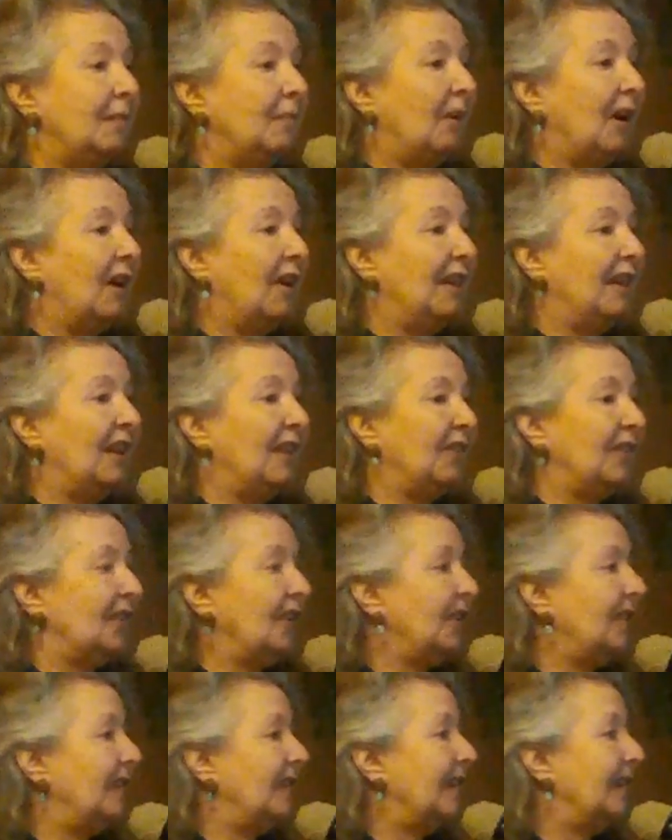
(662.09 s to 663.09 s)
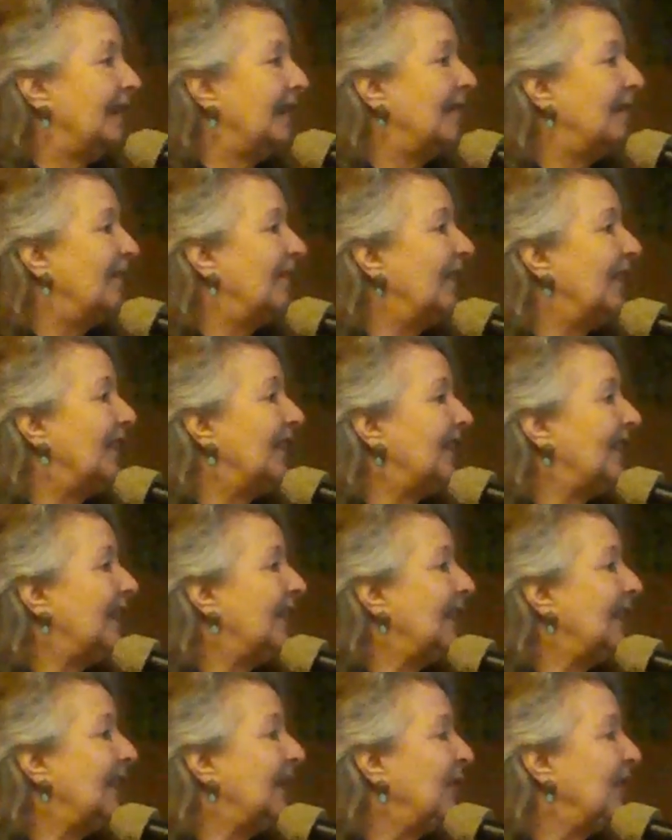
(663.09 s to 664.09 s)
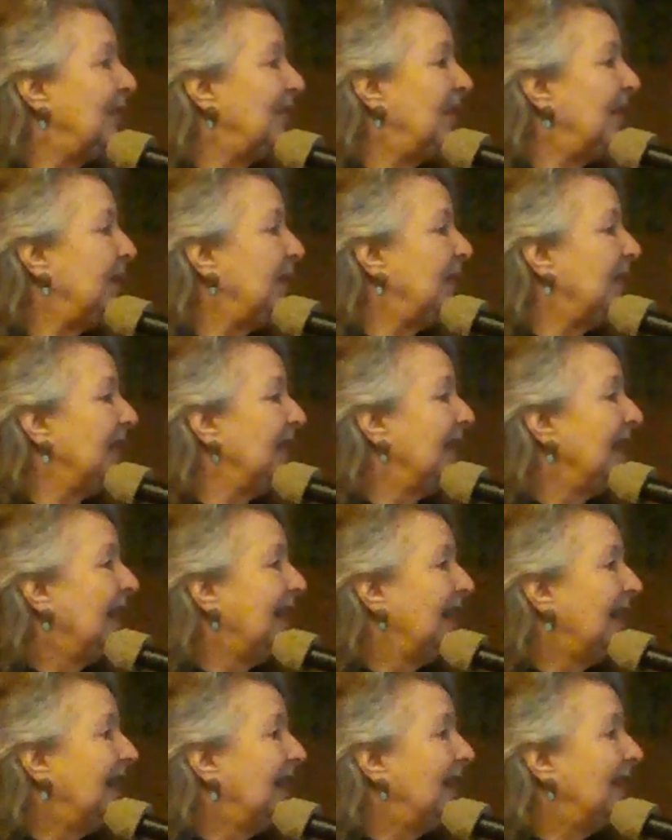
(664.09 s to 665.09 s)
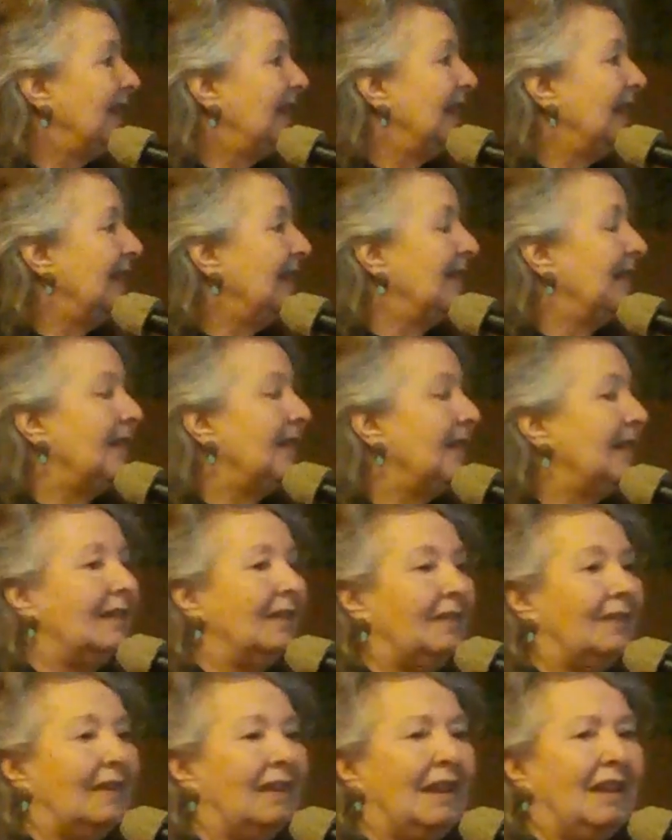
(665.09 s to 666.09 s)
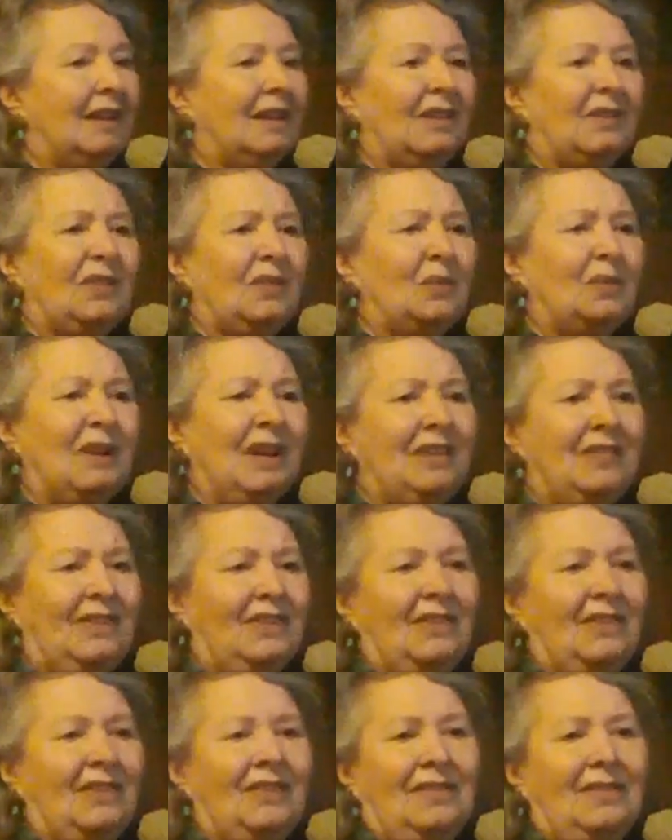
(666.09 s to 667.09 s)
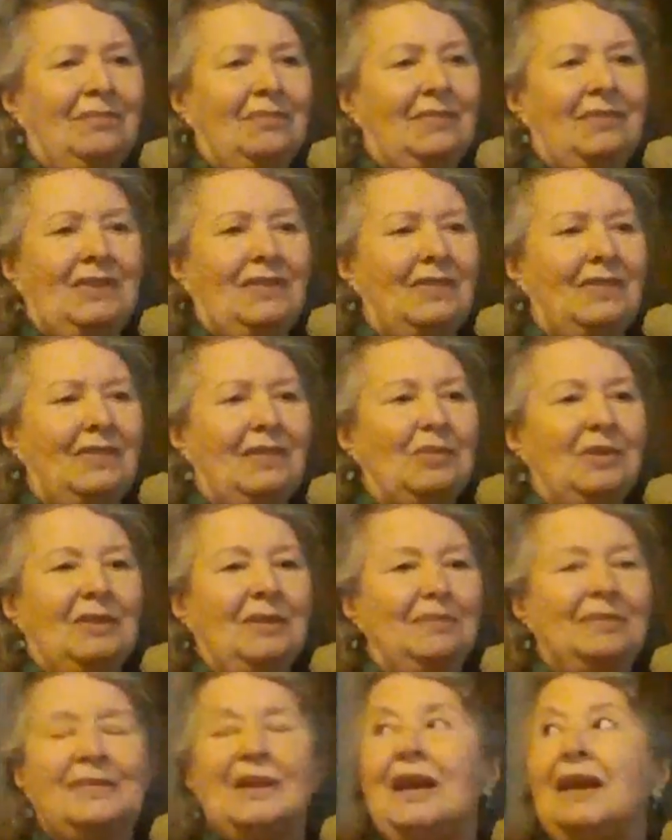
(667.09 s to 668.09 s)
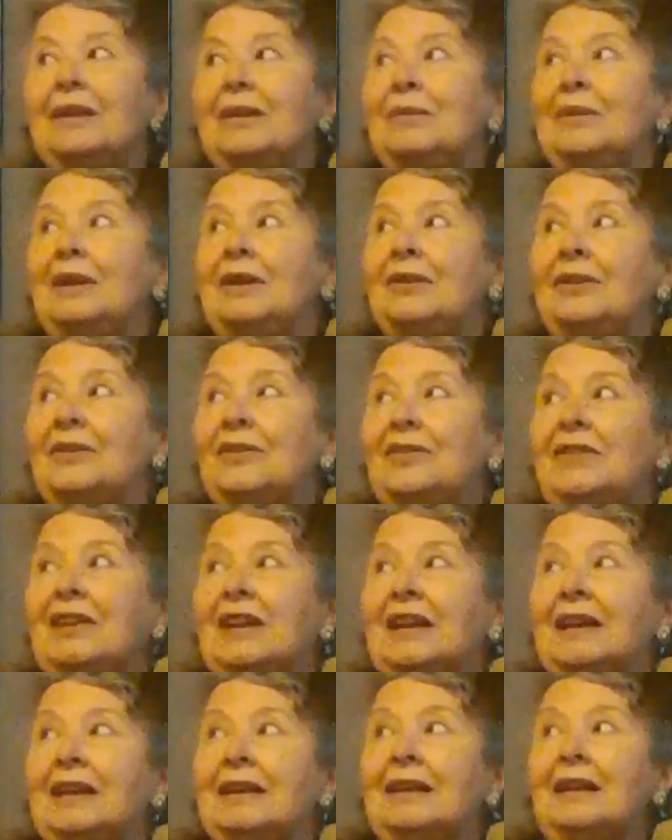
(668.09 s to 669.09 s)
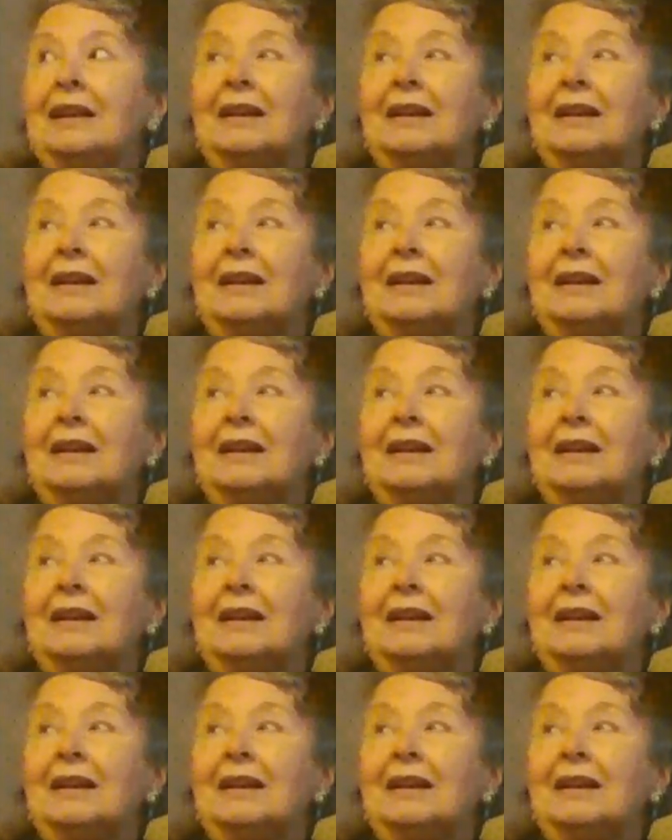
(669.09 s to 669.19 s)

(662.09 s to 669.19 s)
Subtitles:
Party has convinced a number of people that the snake is a racist symbol. I don't understand.